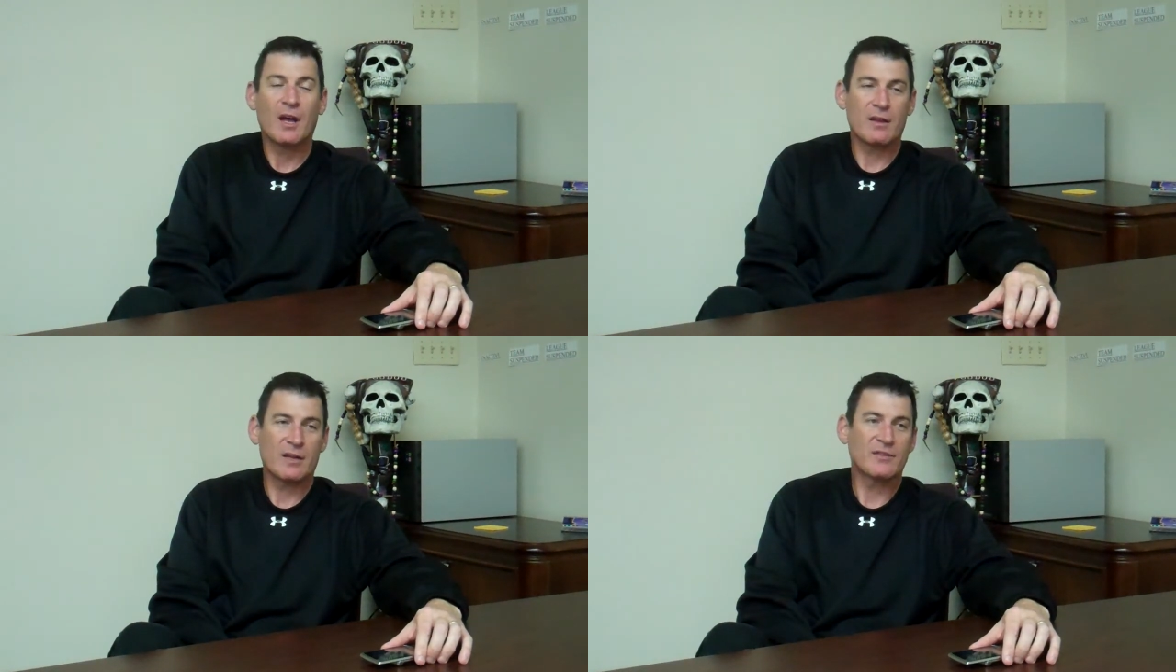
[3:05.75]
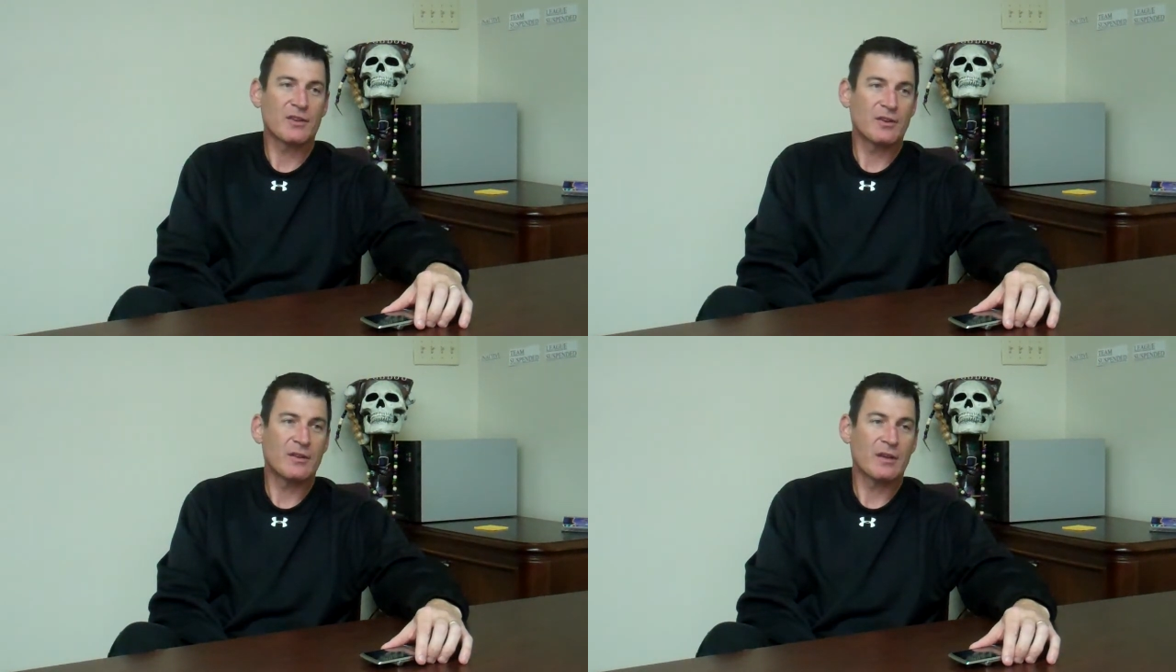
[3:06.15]
I think that's
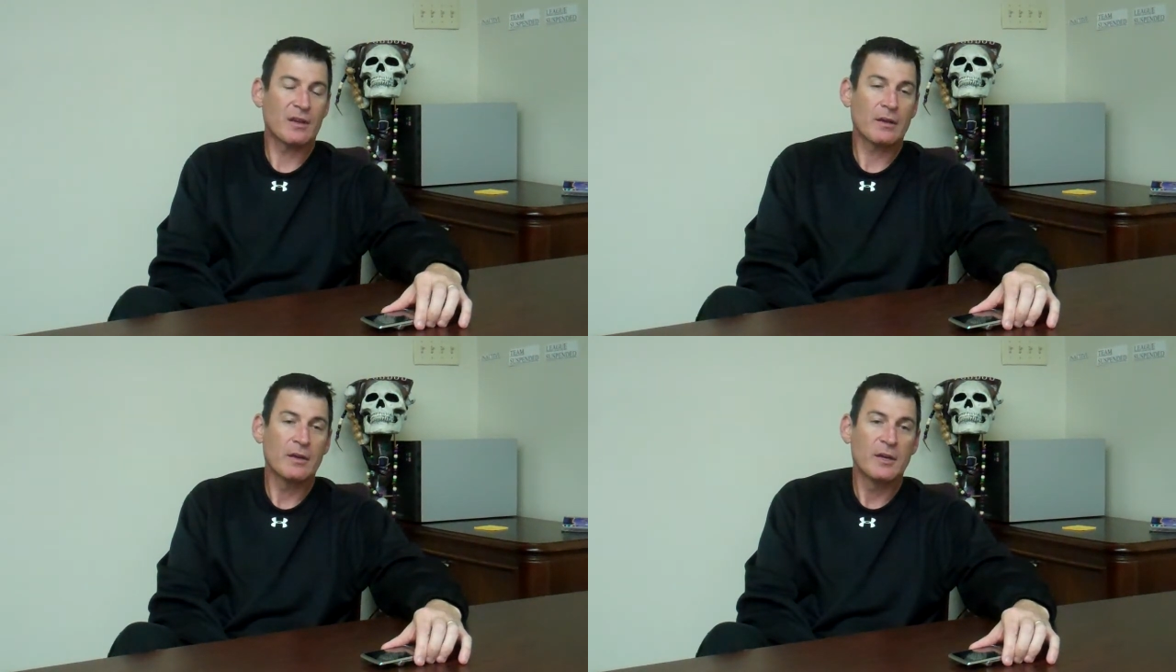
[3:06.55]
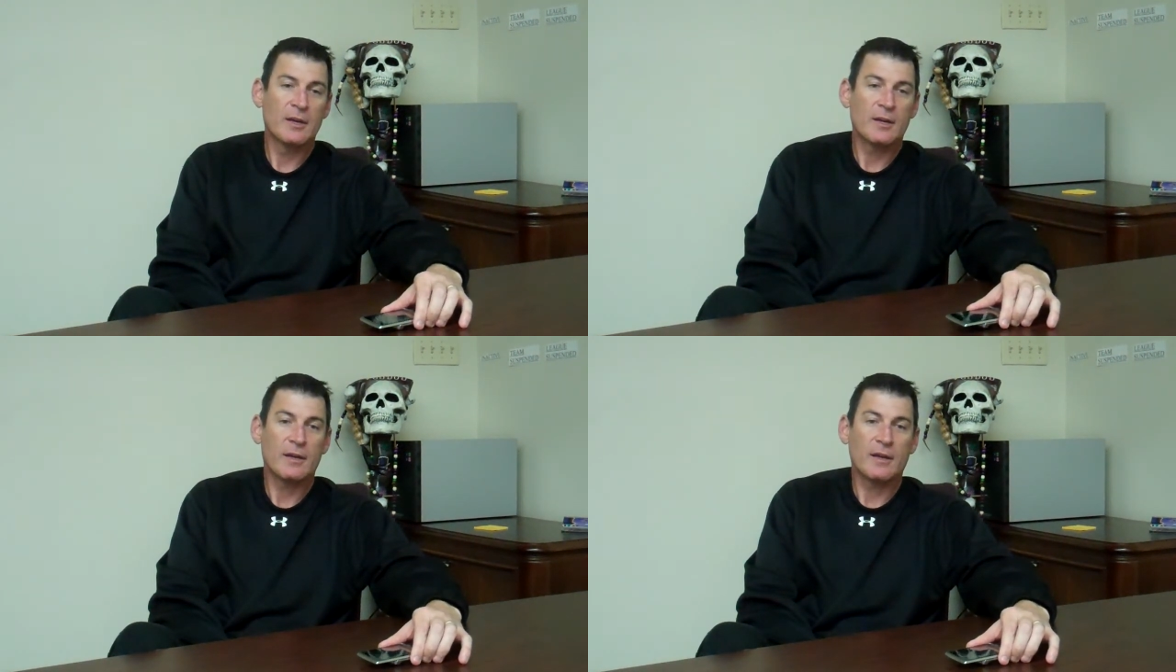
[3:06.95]
a good thing,
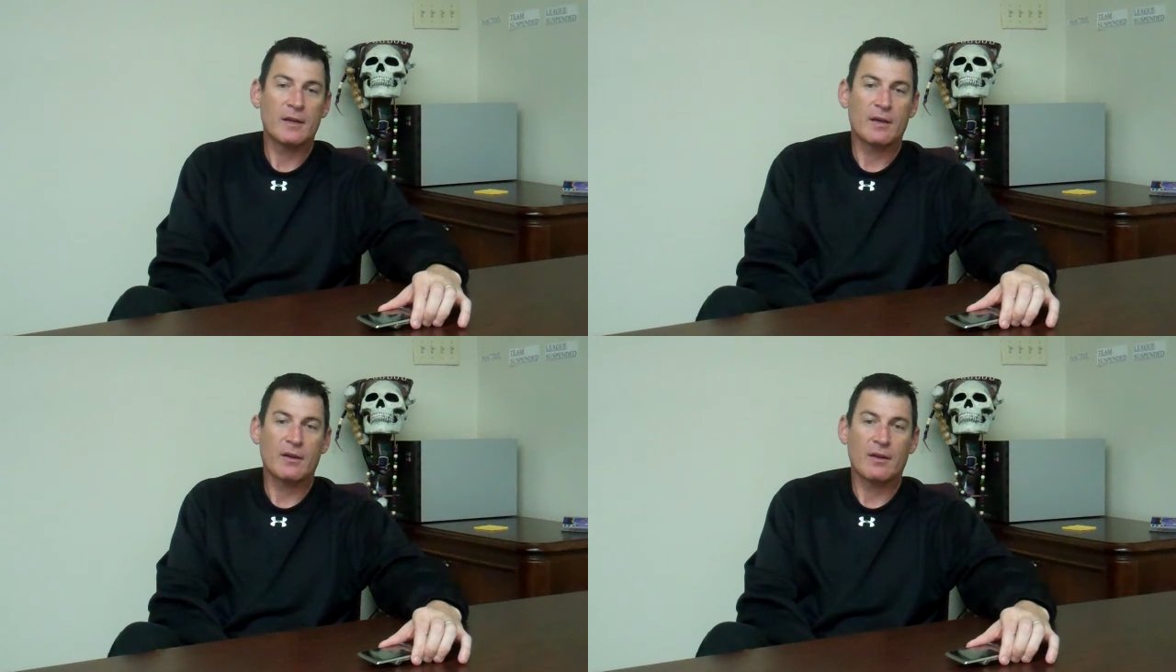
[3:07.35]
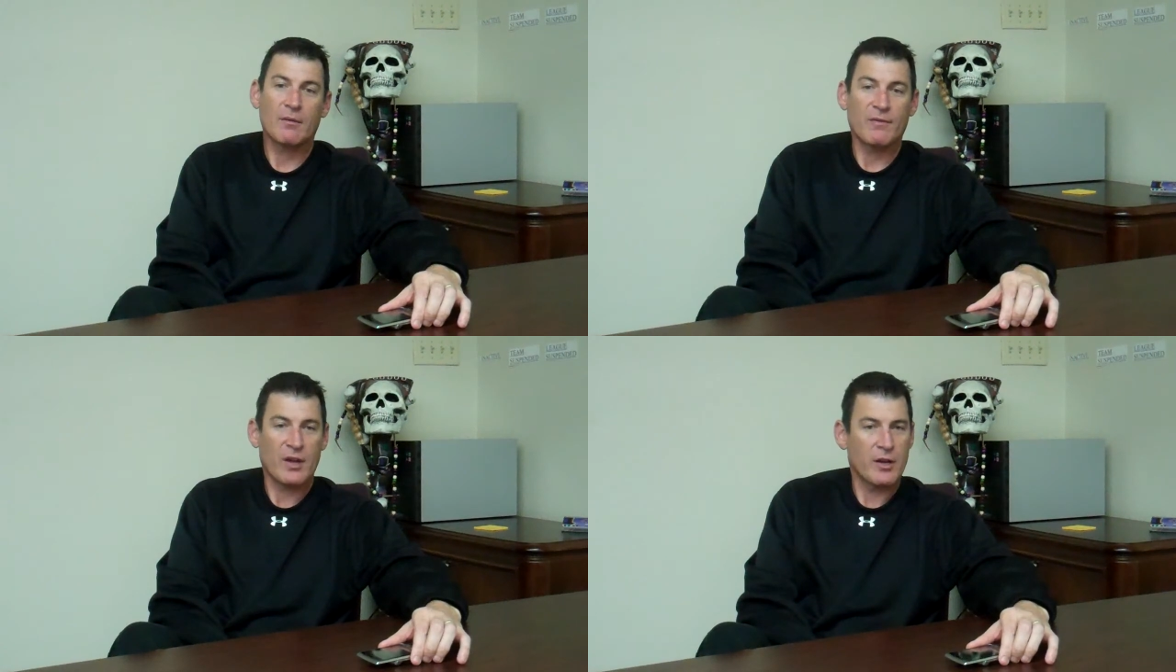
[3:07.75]
and
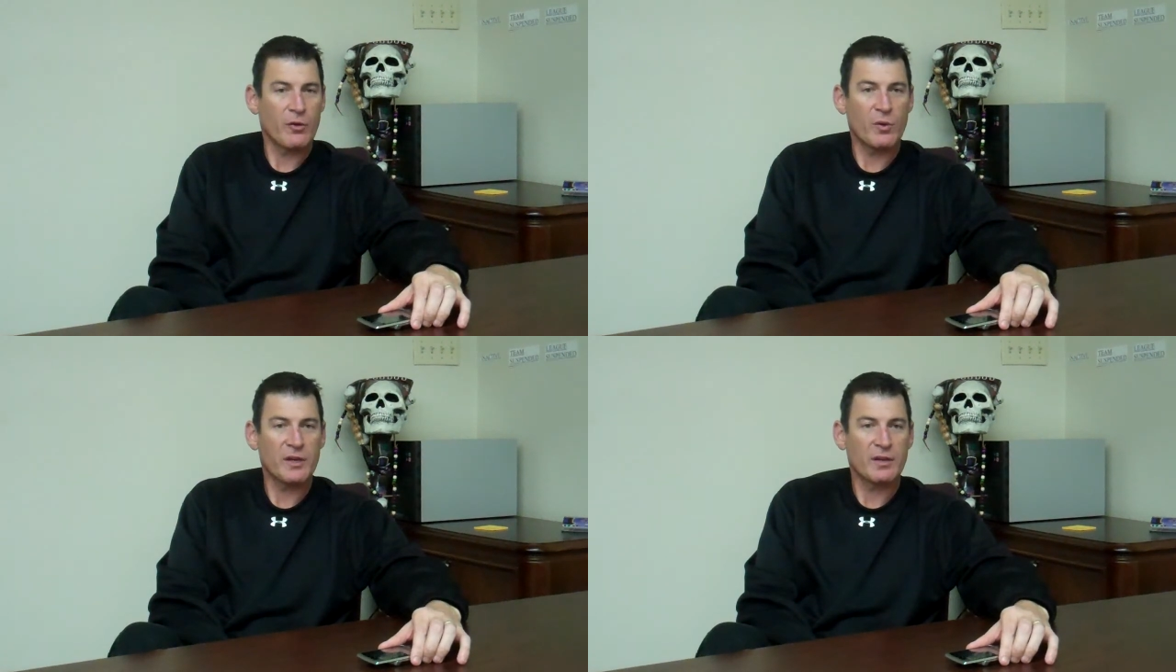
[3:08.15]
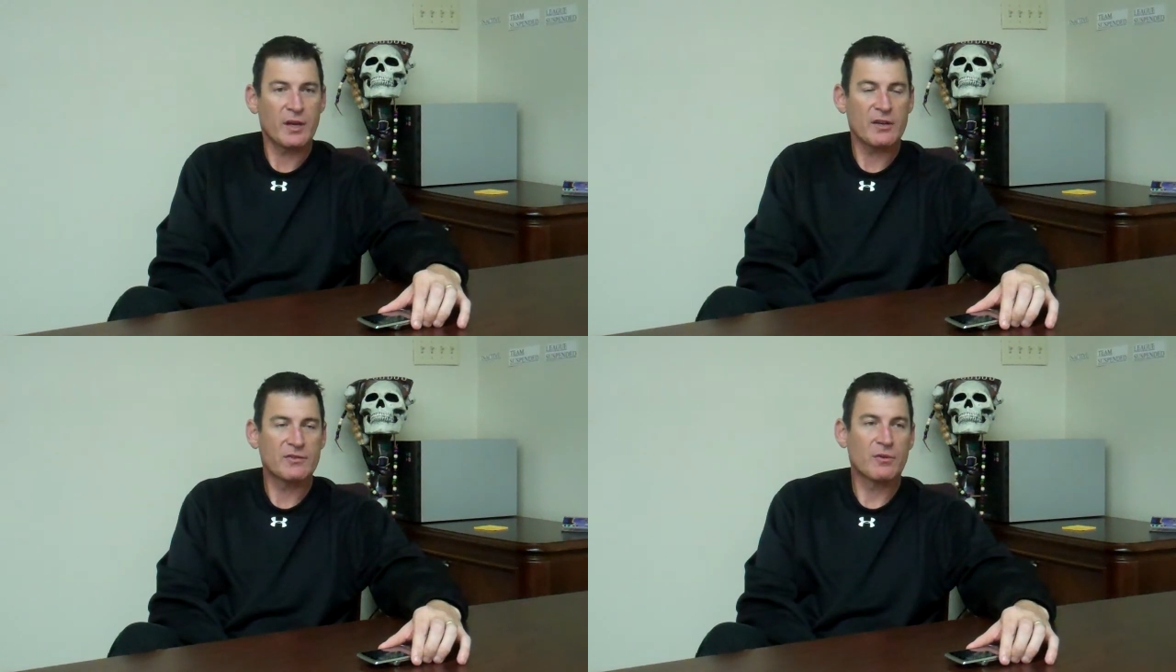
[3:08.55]
uh, we've got another week to
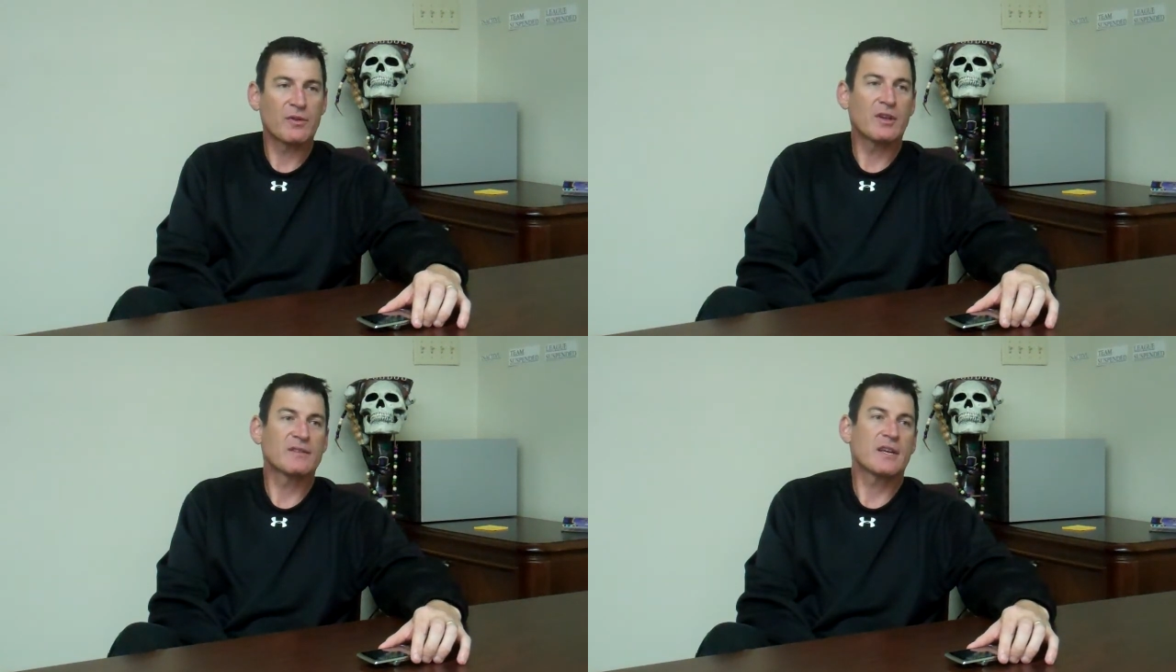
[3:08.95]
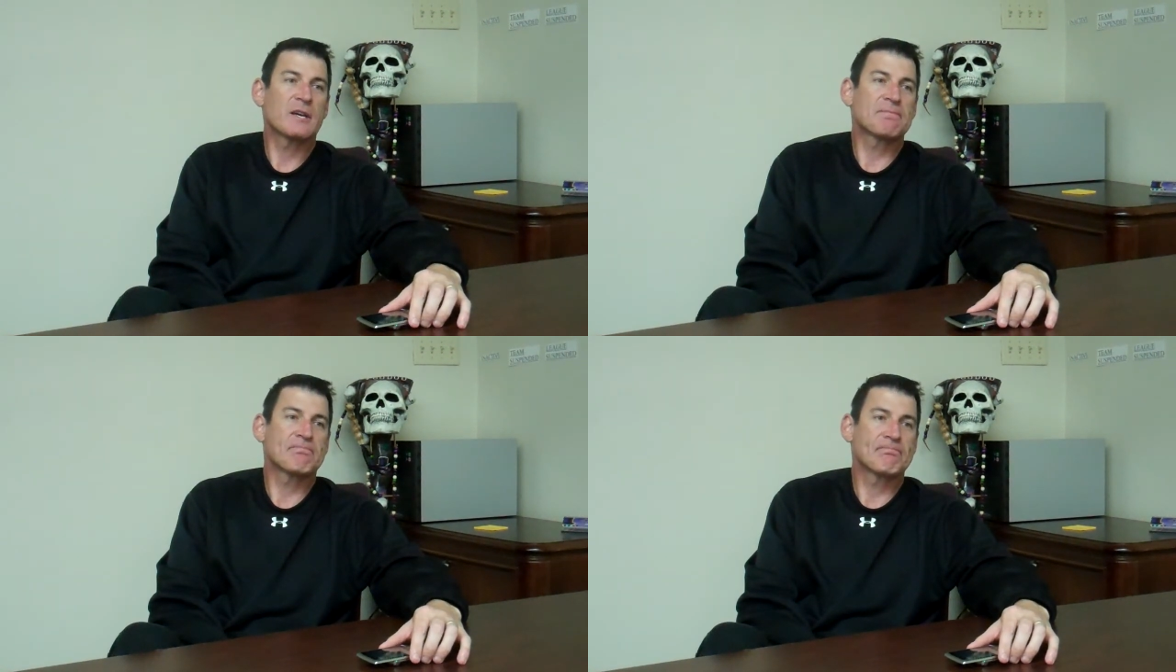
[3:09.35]
kind of sort things
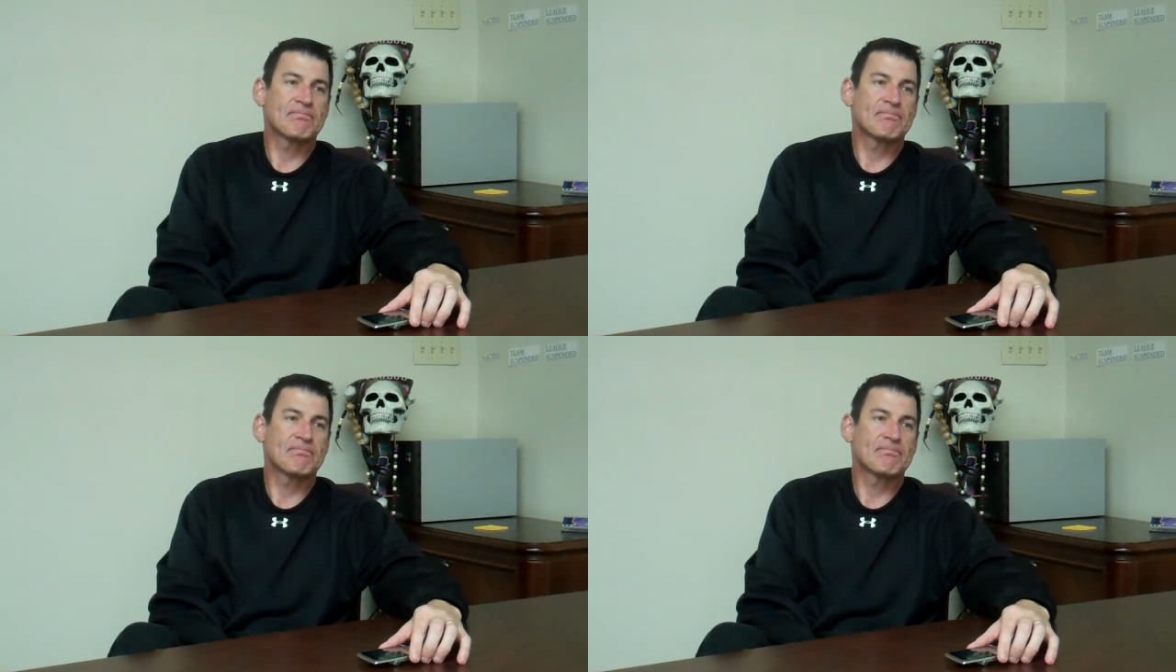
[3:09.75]
out.